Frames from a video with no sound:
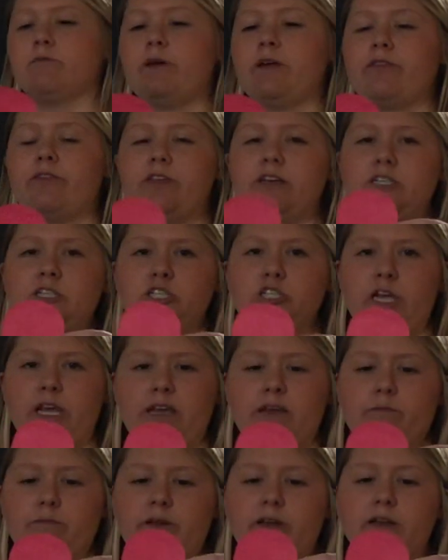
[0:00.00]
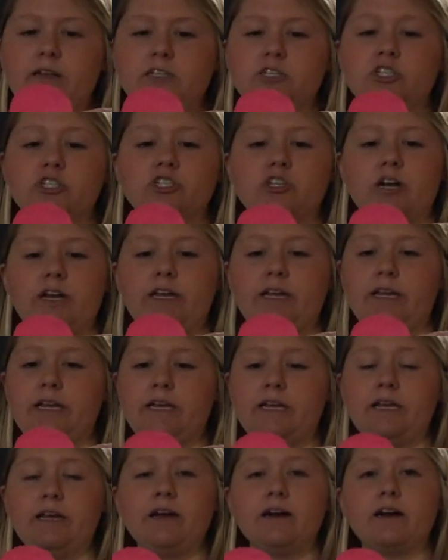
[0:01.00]
What about this shape? It is straight
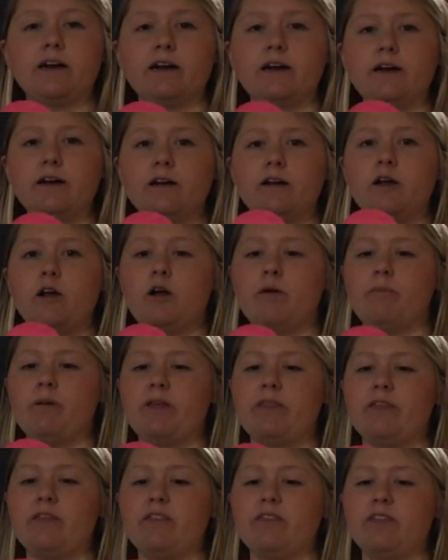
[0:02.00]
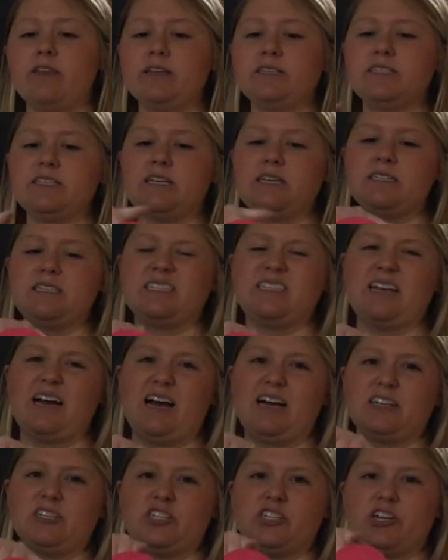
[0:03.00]
here, but then this is
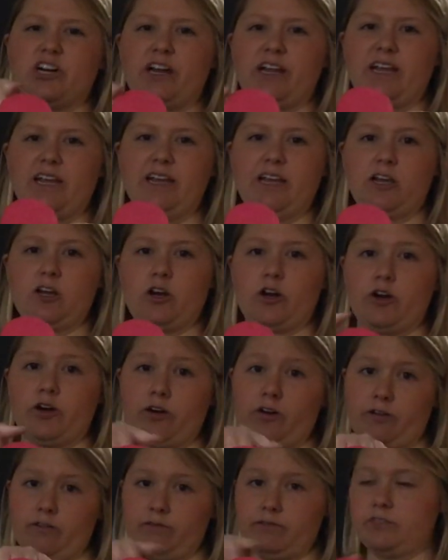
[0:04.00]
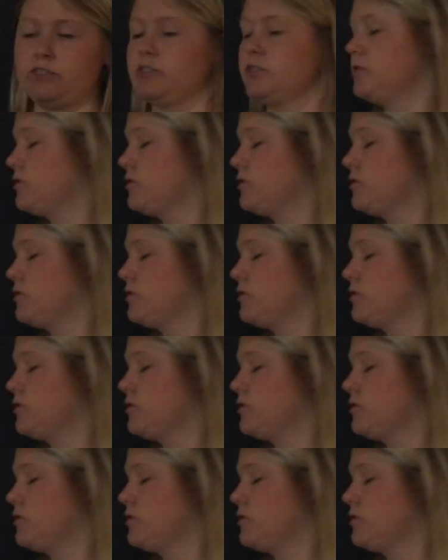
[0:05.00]
not straight, it curves.